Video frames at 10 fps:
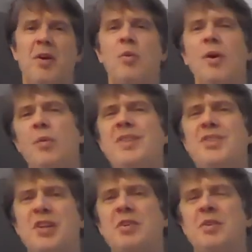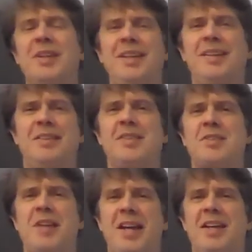We generally in
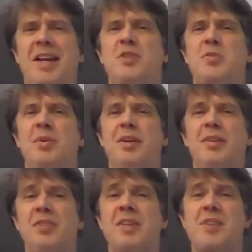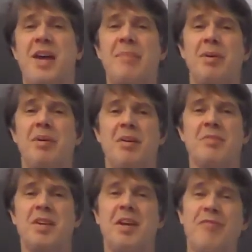this day and age believe things happen because
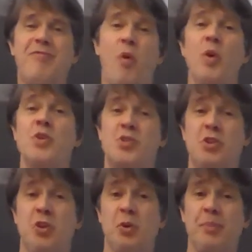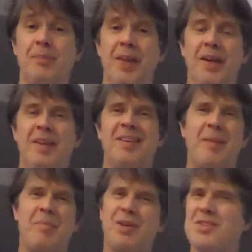they get forced to,
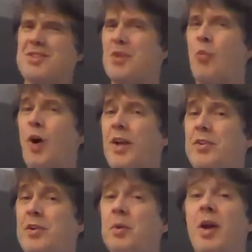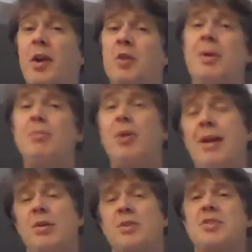not because they want to. You remember
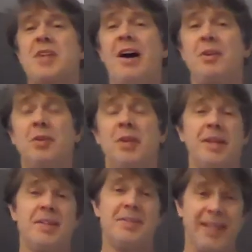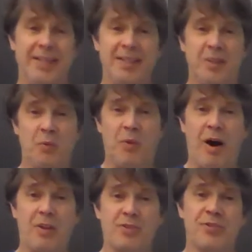Aristotle thinking that
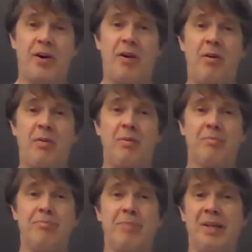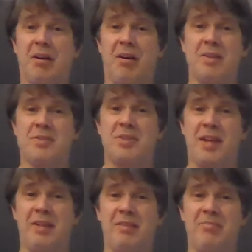rocks fall because
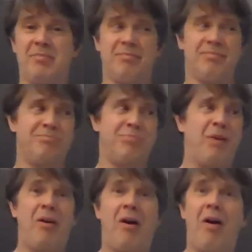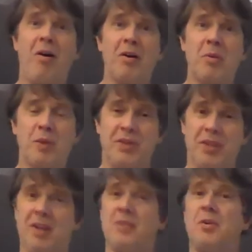they belong with
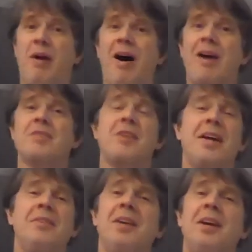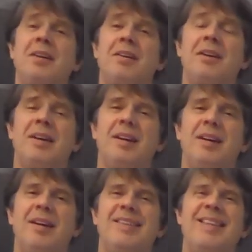the other rocks down there?
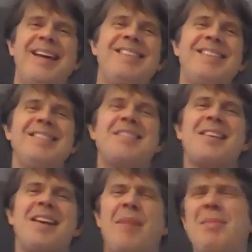That didn't say,